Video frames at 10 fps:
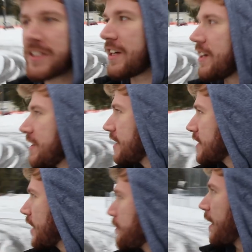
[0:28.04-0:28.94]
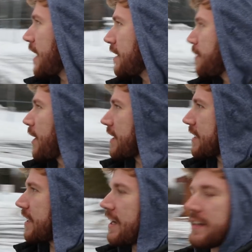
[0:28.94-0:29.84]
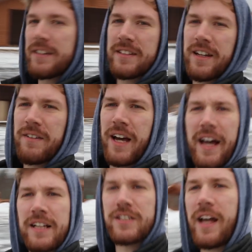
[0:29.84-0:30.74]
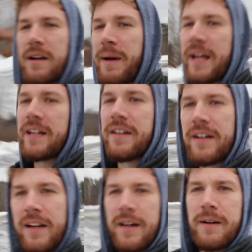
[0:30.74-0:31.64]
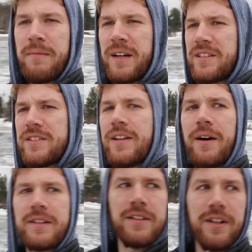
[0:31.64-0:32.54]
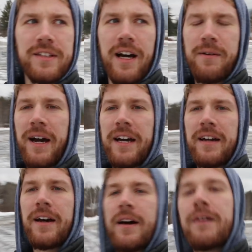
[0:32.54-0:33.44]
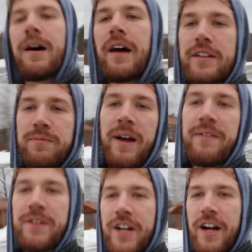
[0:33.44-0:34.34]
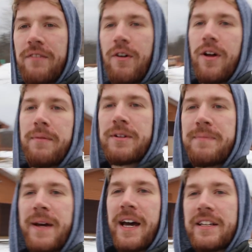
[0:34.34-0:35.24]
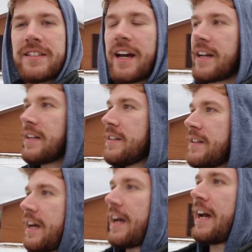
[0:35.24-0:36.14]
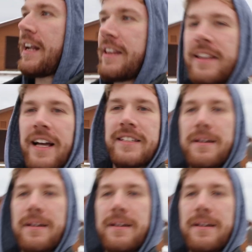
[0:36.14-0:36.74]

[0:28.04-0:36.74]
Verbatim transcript: here in this abandoned parking lot. It's not really actually that abandoned, but it's just snowing, so it looks that way. But just waiting for Chandler to roll up. It should be any second, and I think that's